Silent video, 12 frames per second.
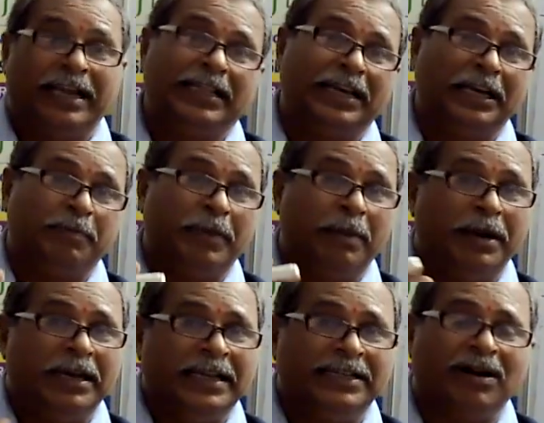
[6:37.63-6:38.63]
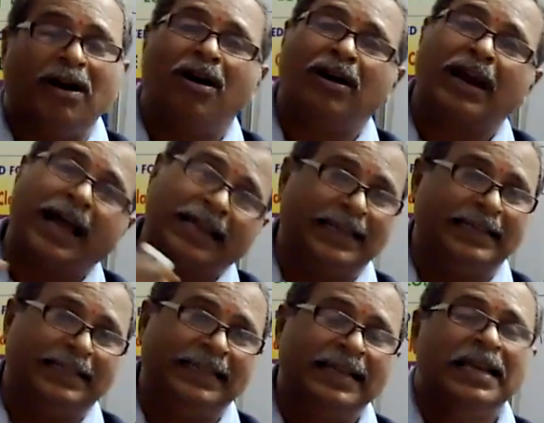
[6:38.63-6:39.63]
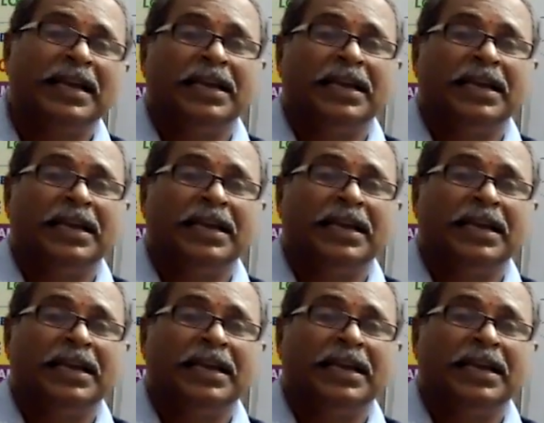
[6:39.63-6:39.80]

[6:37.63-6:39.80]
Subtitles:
either it may be NEET or IIT,